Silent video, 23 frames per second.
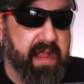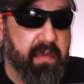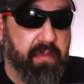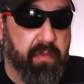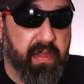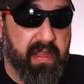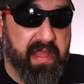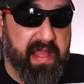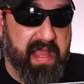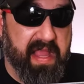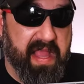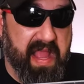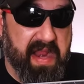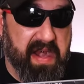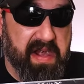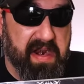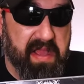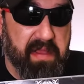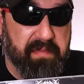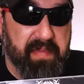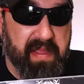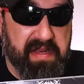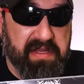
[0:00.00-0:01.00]
And I really
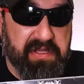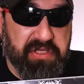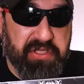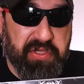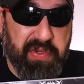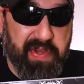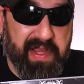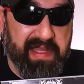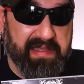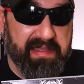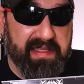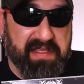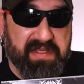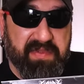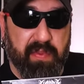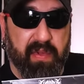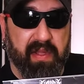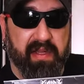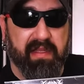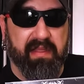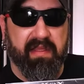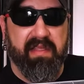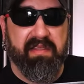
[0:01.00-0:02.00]
ended up enjoying this
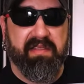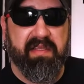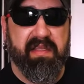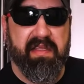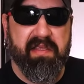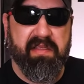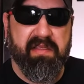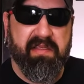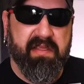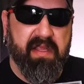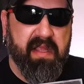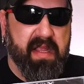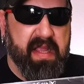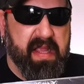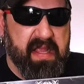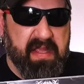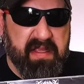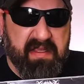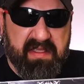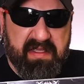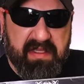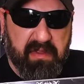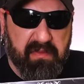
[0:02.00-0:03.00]
one. This is
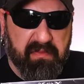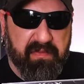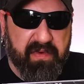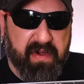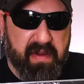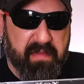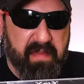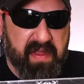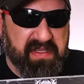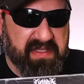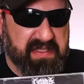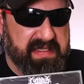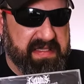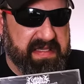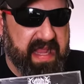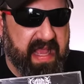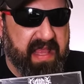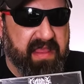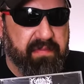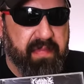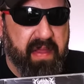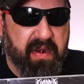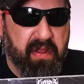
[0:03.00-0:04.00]
still very much
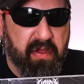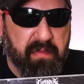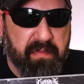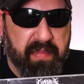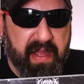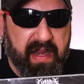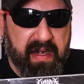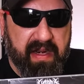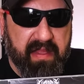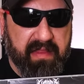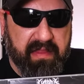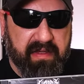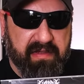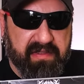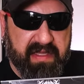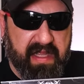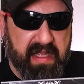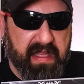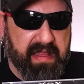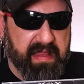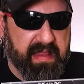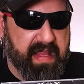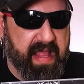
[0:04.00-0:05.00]
death metal, but there's
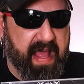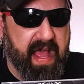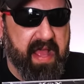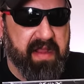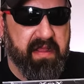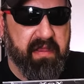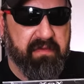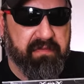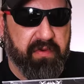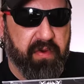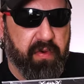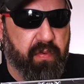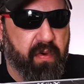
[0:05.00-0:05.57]
a lot of